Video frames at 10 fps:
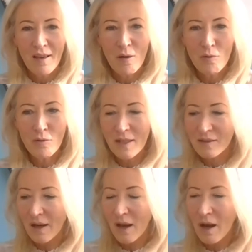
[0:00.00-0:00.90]
all these
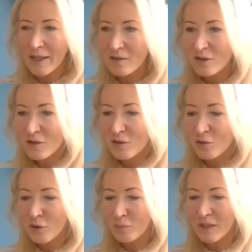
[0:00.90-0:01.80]
clients just
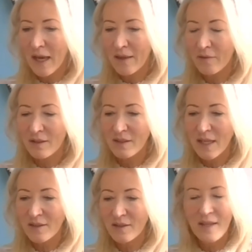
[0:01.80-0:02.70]
grouped together and
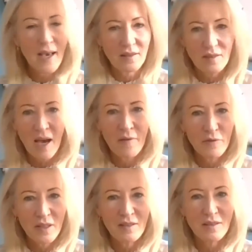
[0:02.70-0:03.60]
said, yes, have
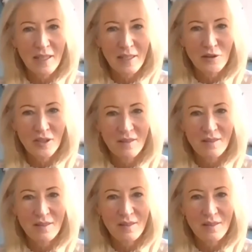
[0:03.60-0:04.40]
these kitchens,